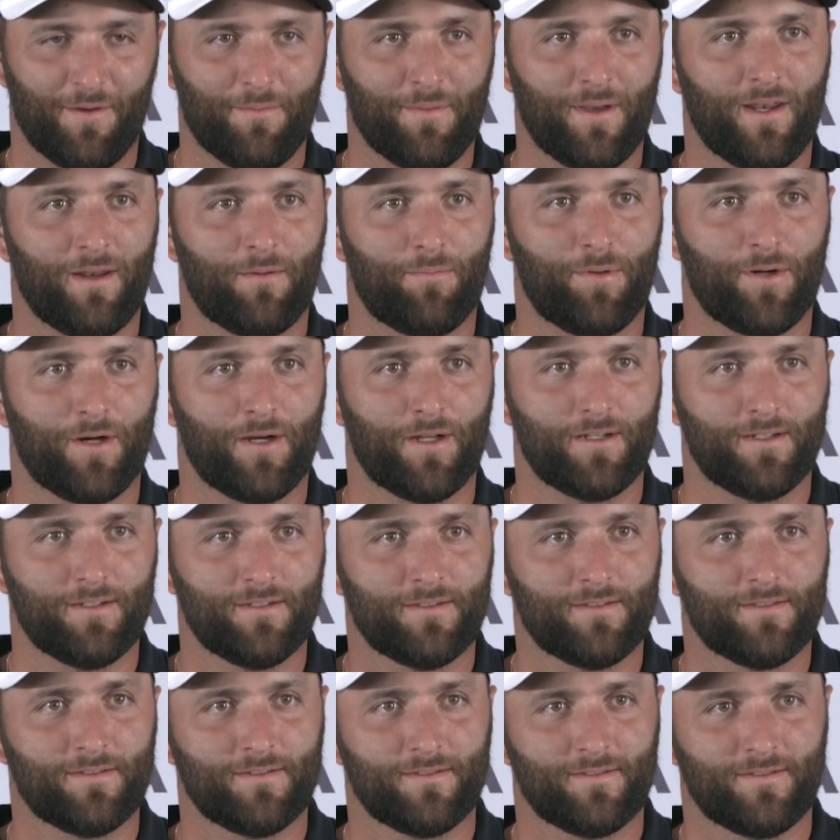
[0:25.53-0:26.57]
I made a putt
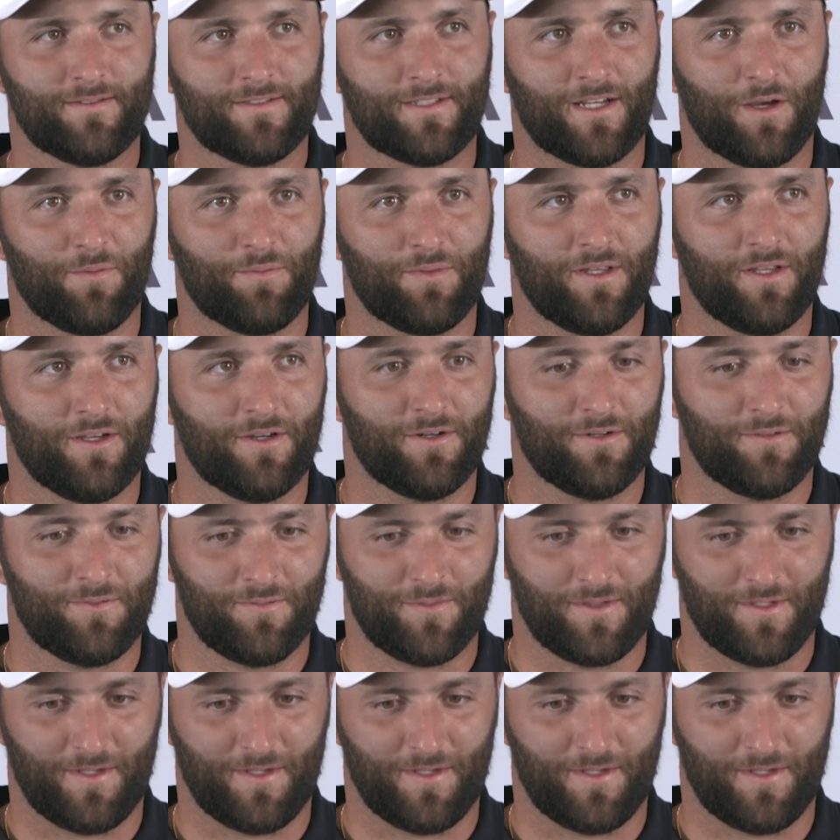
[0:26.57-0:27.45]
type deal.